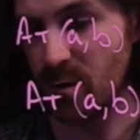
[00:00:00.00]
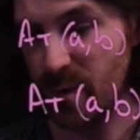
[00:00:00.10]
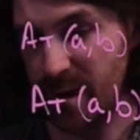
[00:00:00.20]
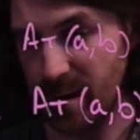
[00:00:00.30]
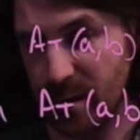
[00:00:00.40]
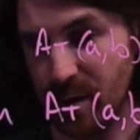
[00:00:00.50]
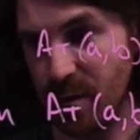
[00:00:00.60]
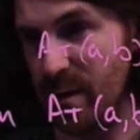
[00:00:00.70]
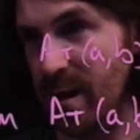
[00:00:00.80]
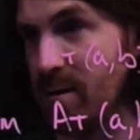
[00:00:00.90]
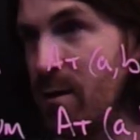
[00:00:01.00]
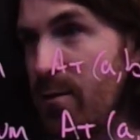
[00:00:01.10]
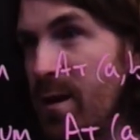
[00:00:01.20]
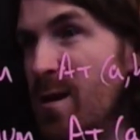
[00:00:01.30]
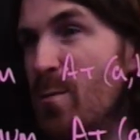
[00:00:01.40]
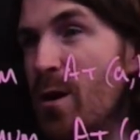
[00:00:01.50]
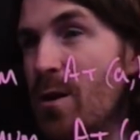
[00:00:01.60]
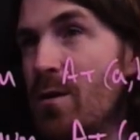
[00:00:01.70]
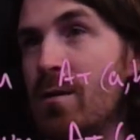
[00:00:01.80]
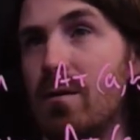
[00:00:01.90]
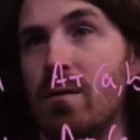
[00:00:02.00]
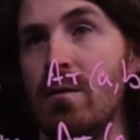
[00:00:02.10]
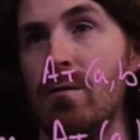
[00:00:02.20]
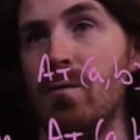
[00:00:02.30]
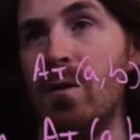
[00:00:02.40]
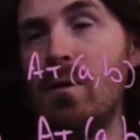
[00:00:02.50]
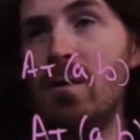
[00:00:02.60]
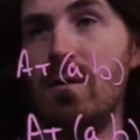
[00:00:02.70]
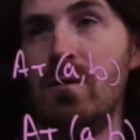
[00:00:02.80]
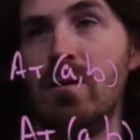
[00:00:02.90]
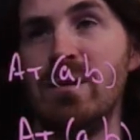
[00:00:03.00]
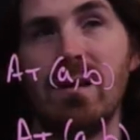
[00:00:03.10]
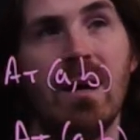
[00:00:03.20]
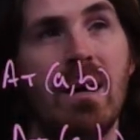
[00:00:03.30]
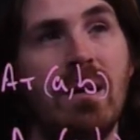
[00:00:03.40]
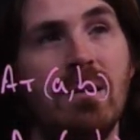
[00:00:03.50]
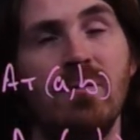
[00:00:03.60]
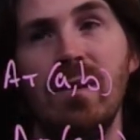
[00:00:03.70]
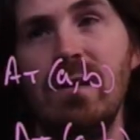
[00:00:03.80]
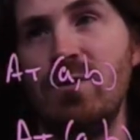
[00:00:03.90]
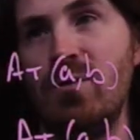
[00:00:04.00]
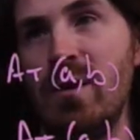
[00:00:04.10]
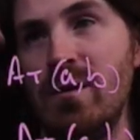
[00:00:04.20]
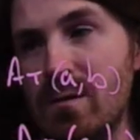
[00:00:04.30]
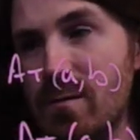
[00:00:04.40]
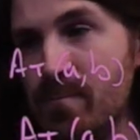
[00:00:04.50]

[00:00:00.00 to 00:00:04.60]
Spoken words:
do we need to do? We need to think about the signs of these two things.